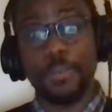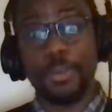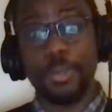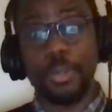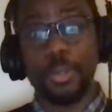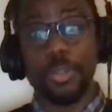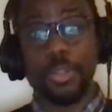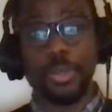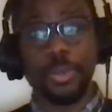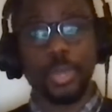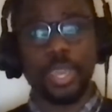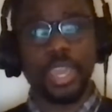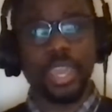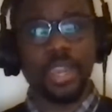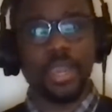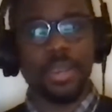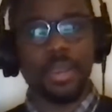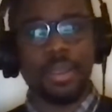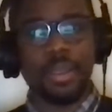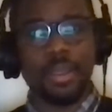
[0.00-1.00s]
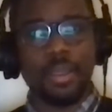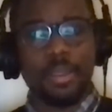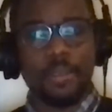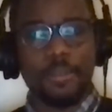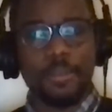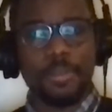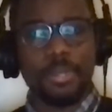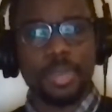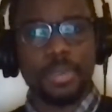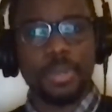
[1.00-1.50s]
phone call you get
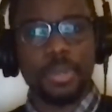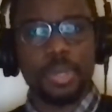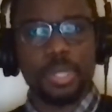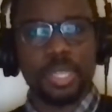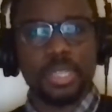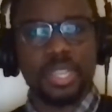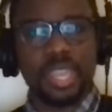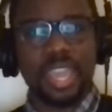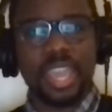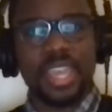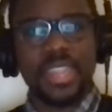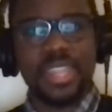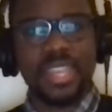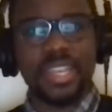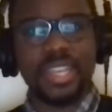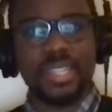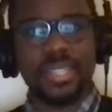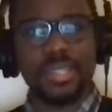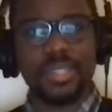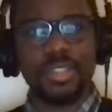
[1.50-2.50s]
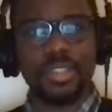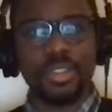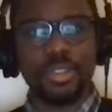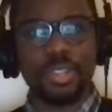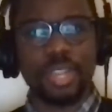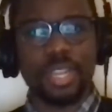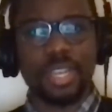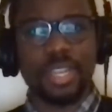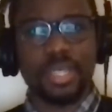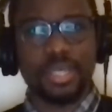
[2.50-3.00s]
from someone who says, "Hey, they listen, you
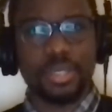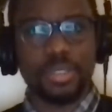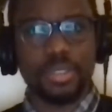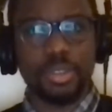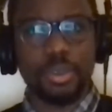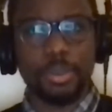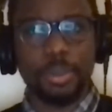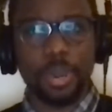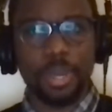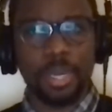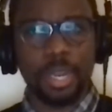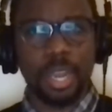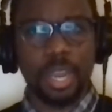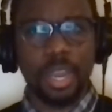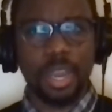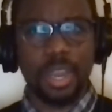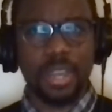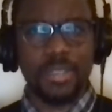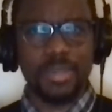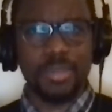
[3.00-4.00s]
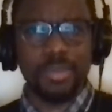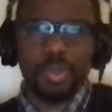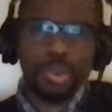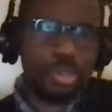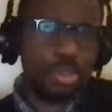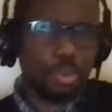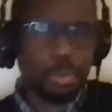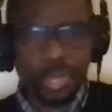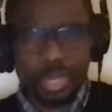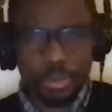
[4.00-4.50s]
know, they listen to your podcast.
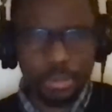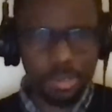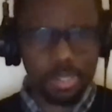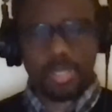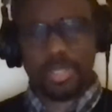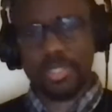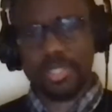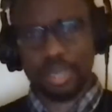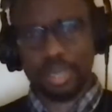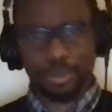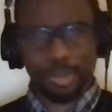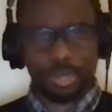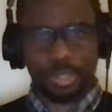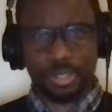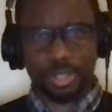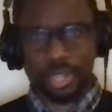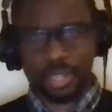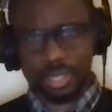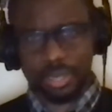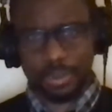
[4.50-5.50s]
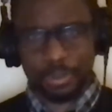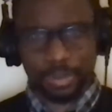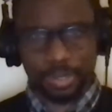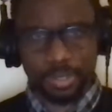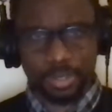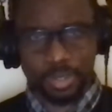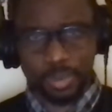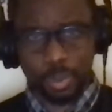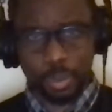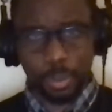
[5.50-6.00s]
Would you be interested in some consulting
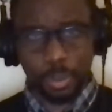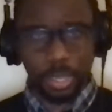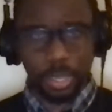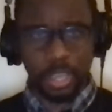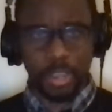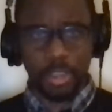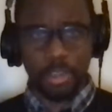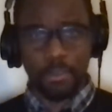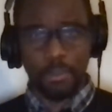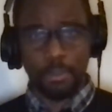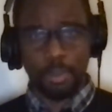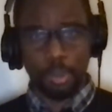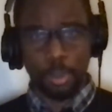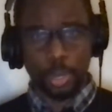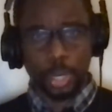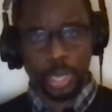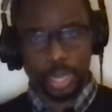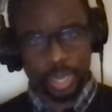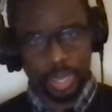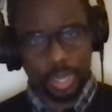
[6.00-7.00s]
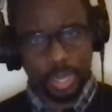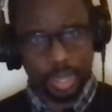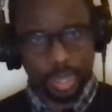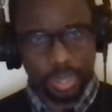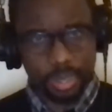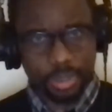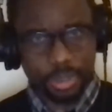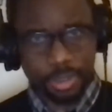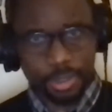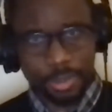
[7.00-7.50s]
business? We're working on a MOOC.
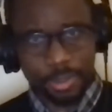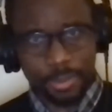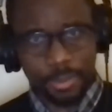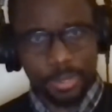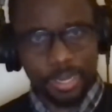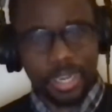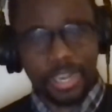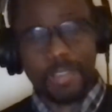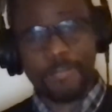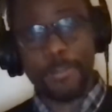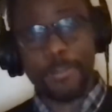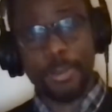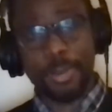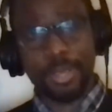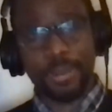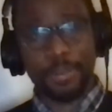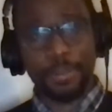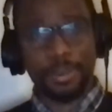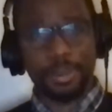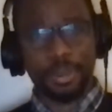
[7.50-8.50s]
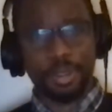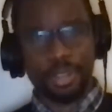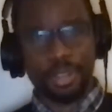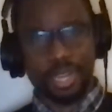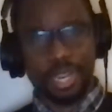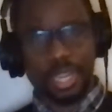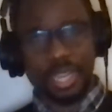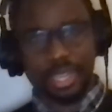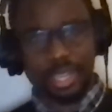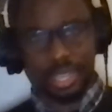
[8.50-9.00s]
You know, we'd love your input
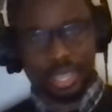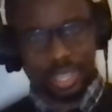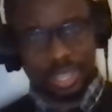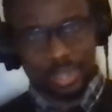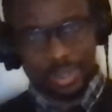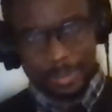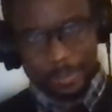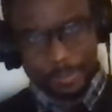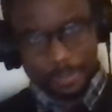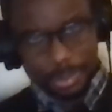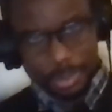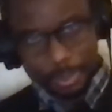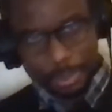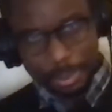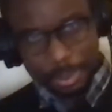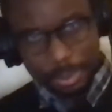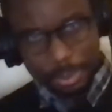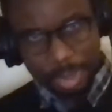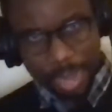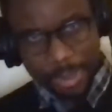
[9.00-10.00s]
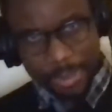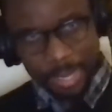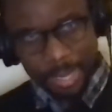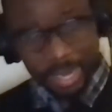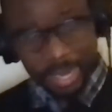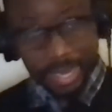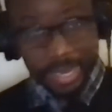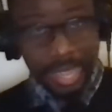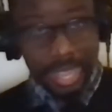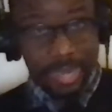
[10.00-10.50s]
on like the
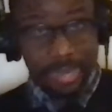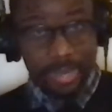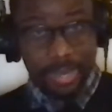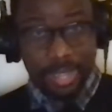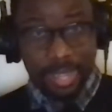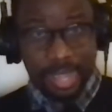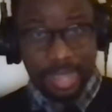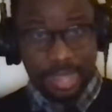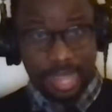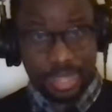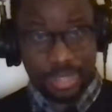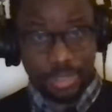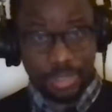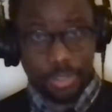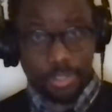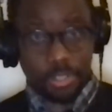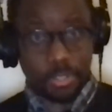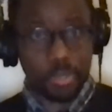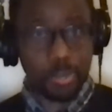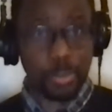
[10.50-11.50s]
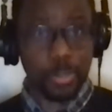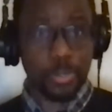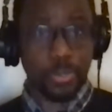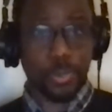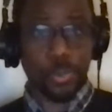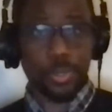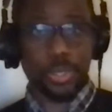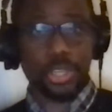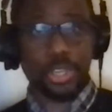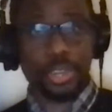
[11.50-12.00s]
programming." And and and that turns into a
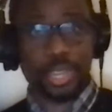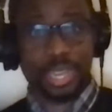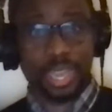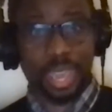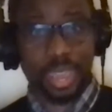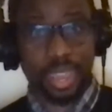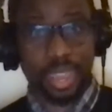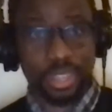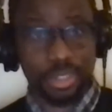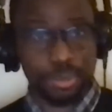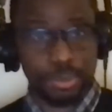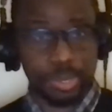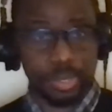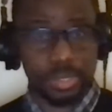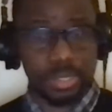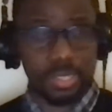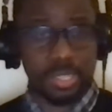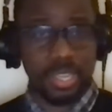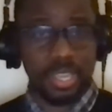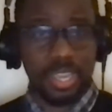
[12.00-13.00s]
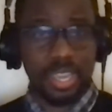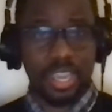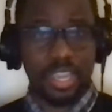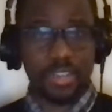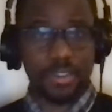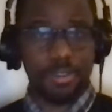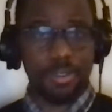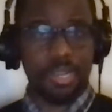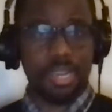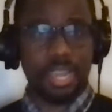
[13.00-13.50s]
two-year engagement
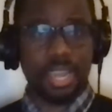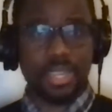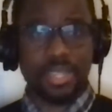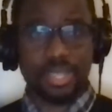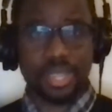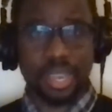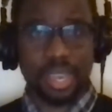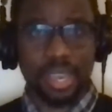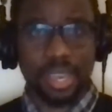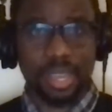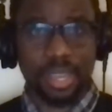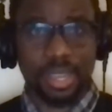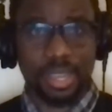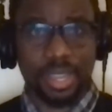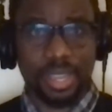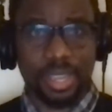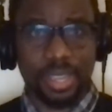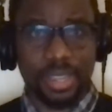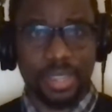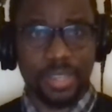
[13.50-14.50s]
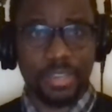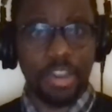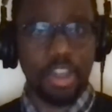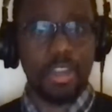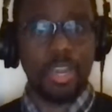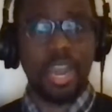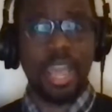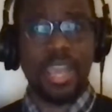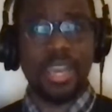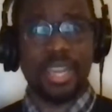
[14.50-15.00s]
in creating a, a, an
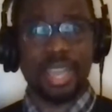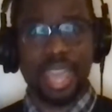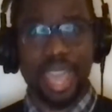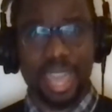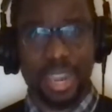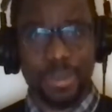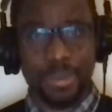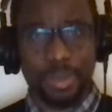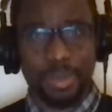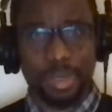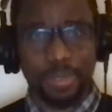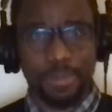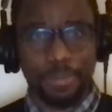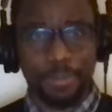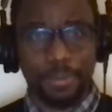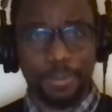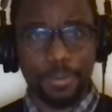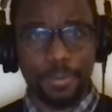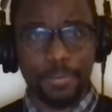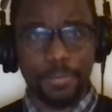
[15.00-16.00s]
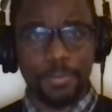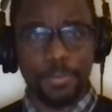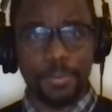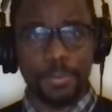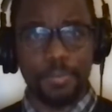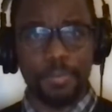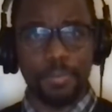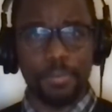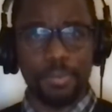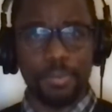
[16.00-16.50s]
online academy for
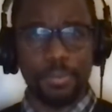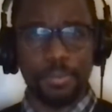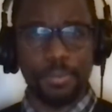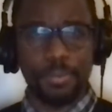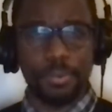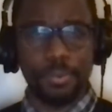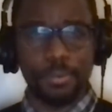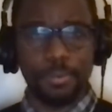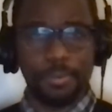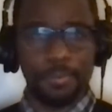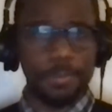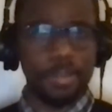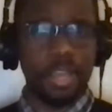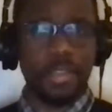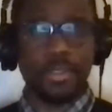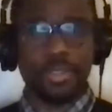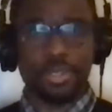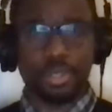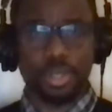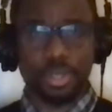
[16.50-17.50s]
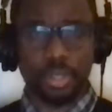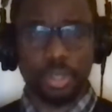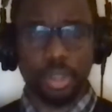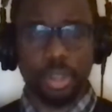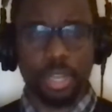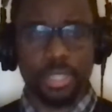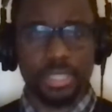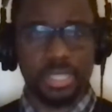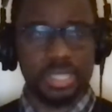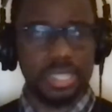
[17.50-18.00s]
for for for founders on the
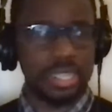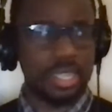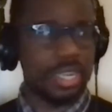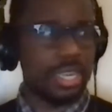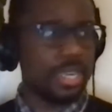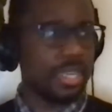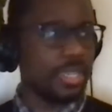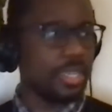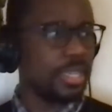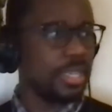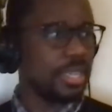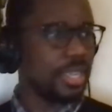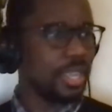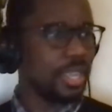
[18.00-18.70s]
continent. And